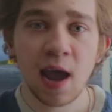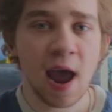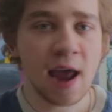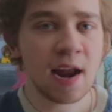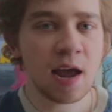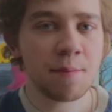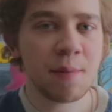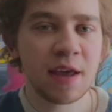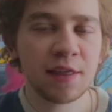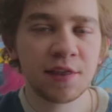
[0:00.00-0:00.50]

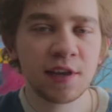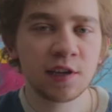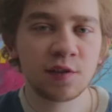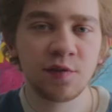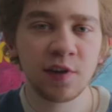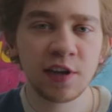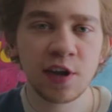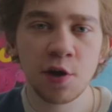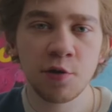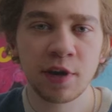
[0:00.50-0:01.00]
And I made this
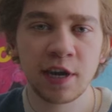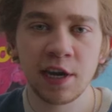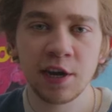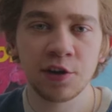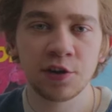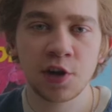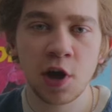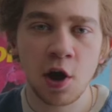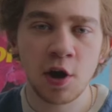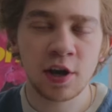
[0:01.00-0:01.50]
video
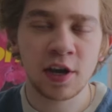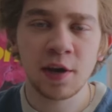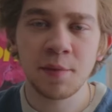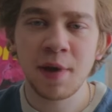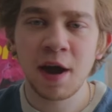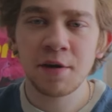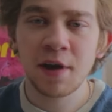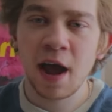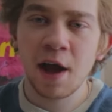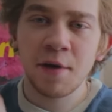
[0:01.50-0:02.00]
here talking
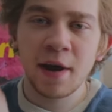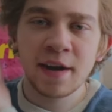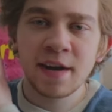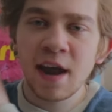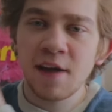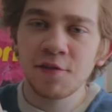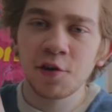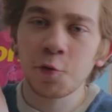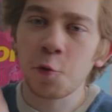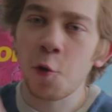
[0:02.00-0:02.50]
about how I
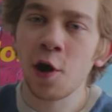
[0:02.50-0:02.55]
never